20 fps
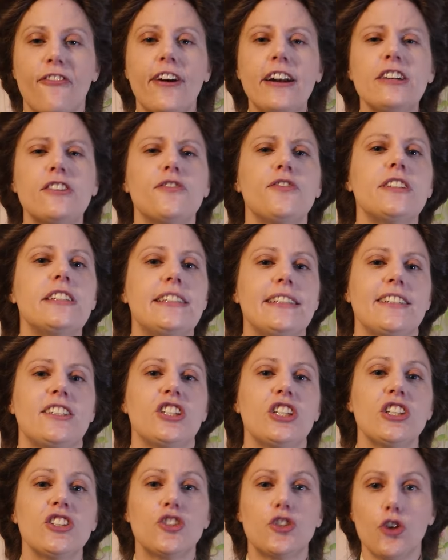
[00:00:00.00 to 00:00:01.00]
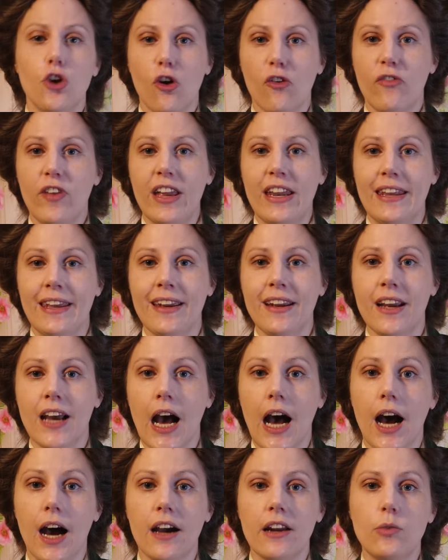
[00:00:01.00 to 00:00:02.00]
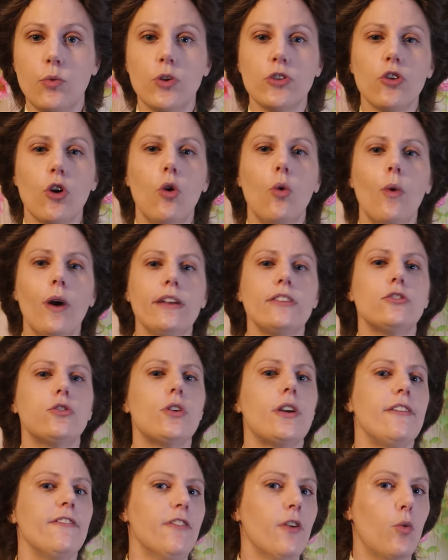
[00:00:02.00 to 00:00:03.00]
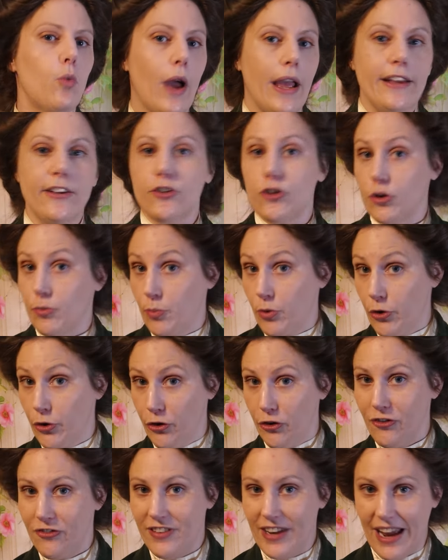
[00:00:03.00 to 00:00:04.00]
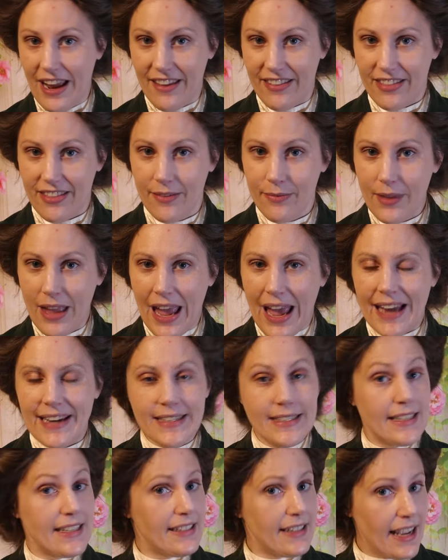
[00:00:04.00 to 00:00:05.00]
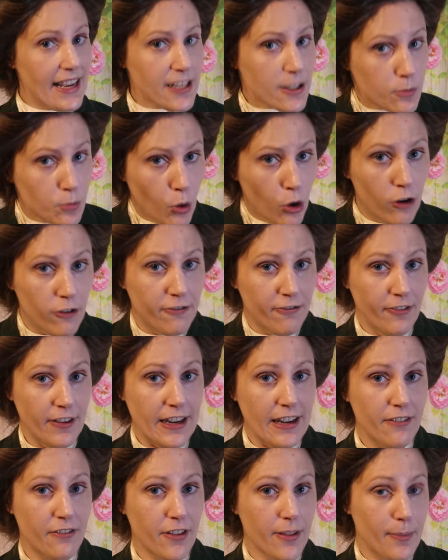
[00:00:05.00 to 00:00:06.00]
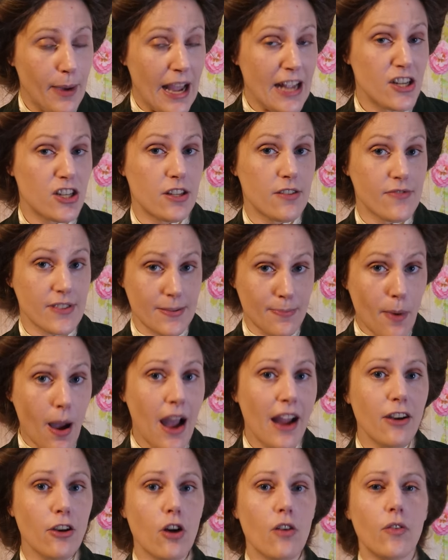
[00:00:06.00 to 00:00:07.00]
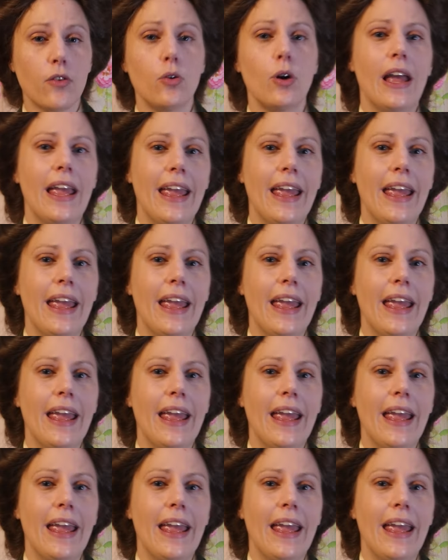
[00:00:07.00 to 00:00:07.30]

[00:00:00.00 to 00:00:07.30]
French physician Servan Icard was always looking for ways to prove death. And in a test more fitting for the pages of a spy novel,